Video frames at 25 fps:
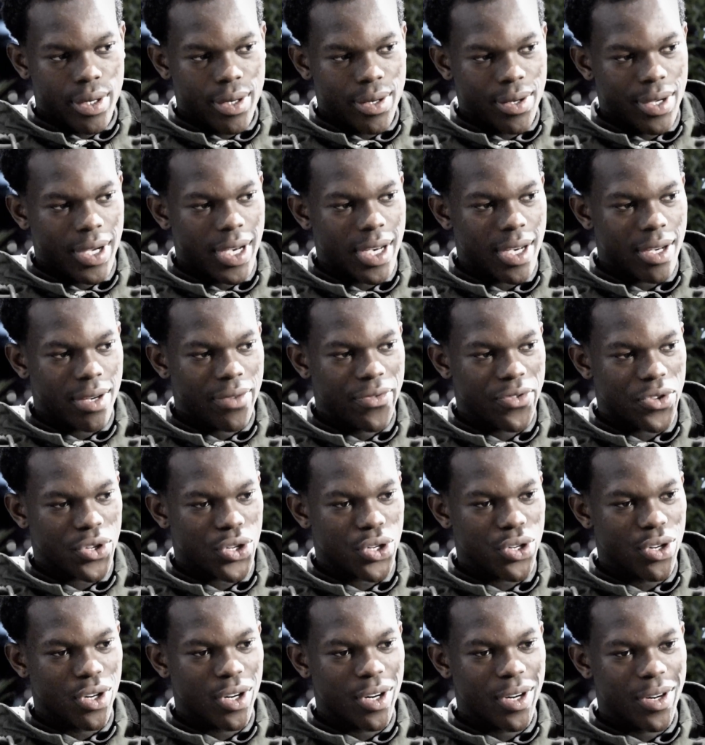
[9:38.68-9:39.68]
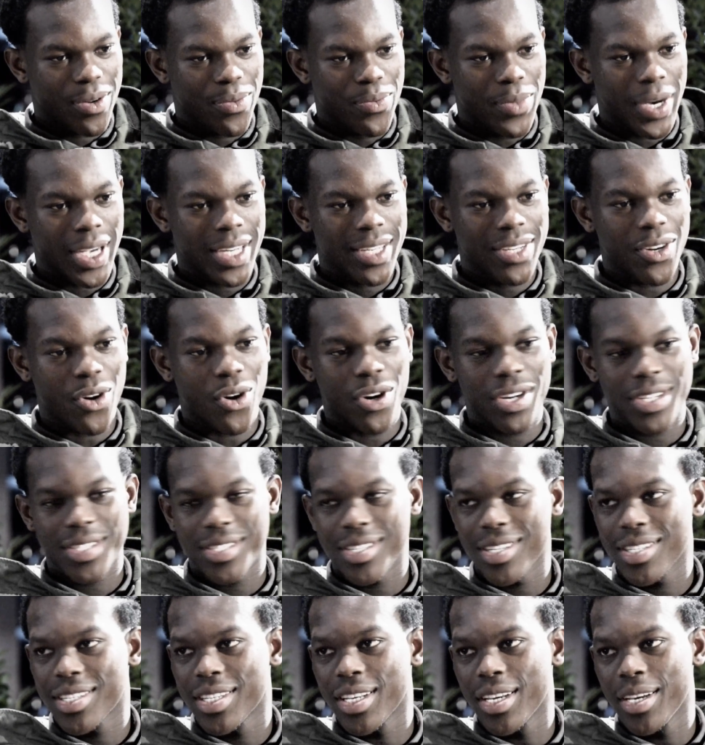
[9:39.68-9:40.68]
yeah, for sure, make the
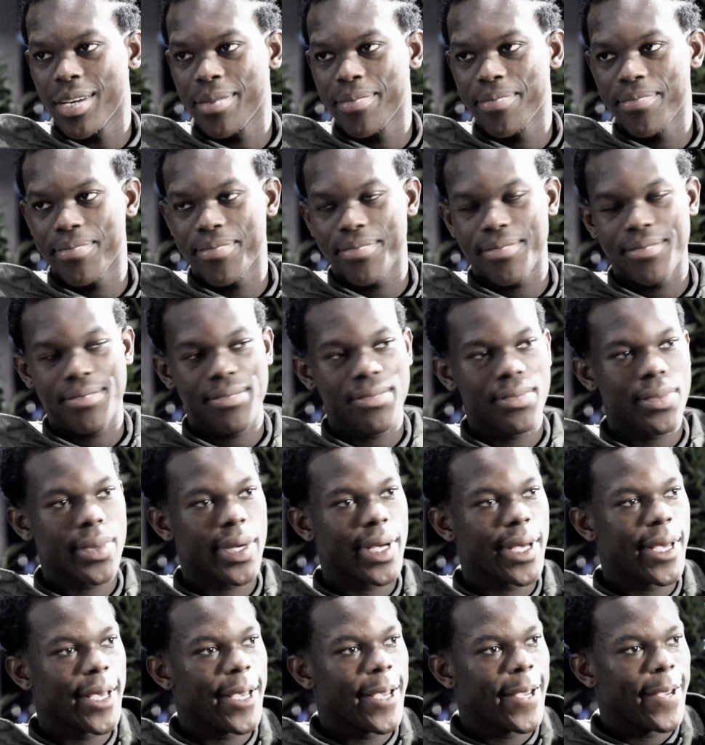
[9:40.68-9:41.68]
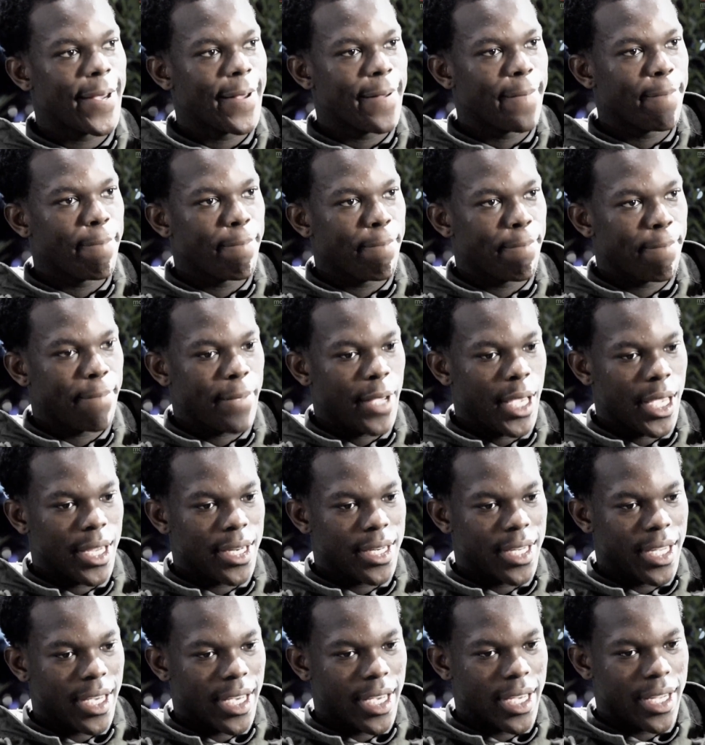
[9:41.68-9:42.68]
All-Star team. And
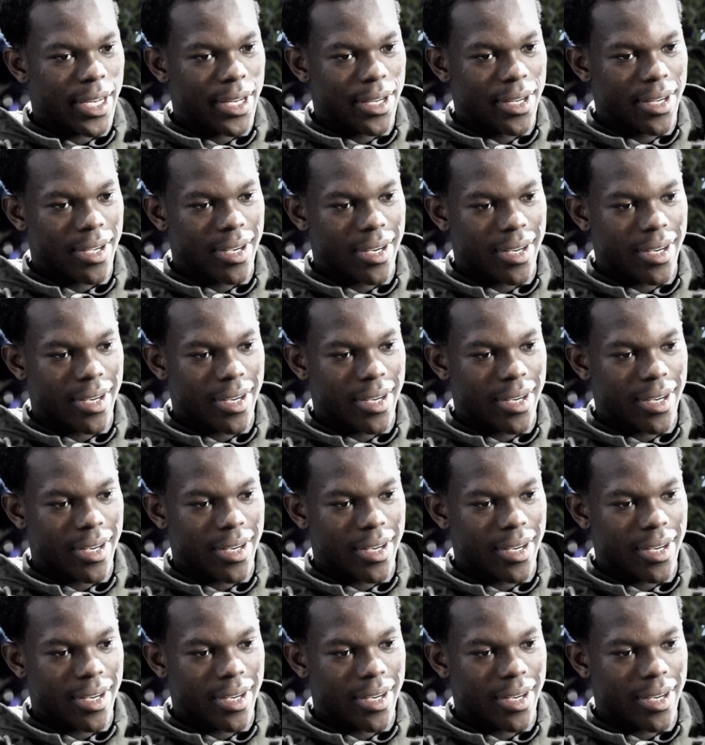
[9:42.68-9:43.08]
then